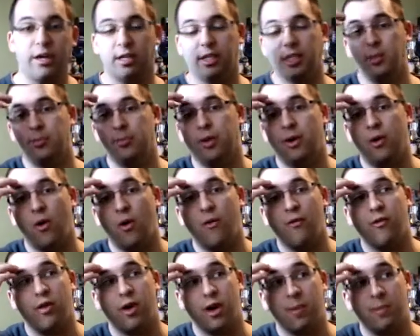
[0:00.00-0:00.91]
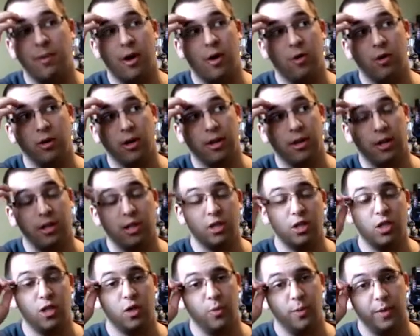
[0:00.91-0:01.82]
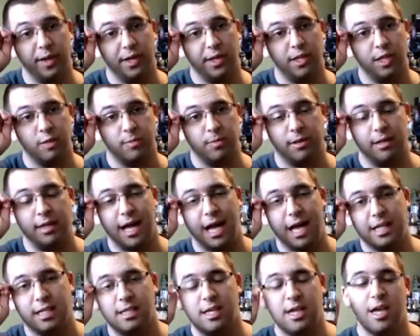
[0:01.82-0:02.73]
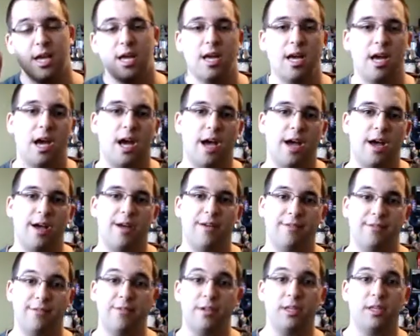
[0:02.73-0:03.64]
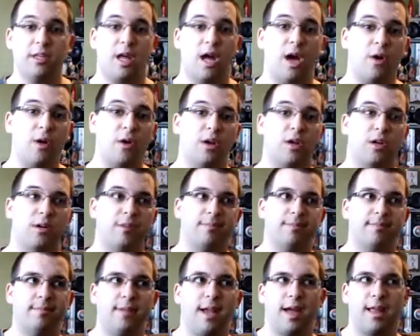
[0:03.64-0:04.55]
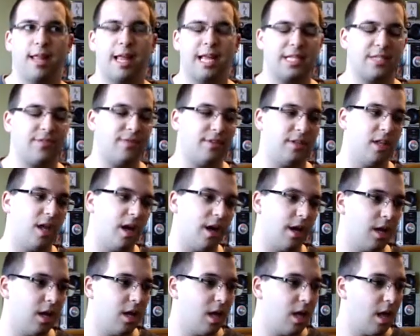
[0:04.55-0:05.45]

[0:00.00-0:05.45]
It's been over about, I think, 2 weeks since my last last vlog.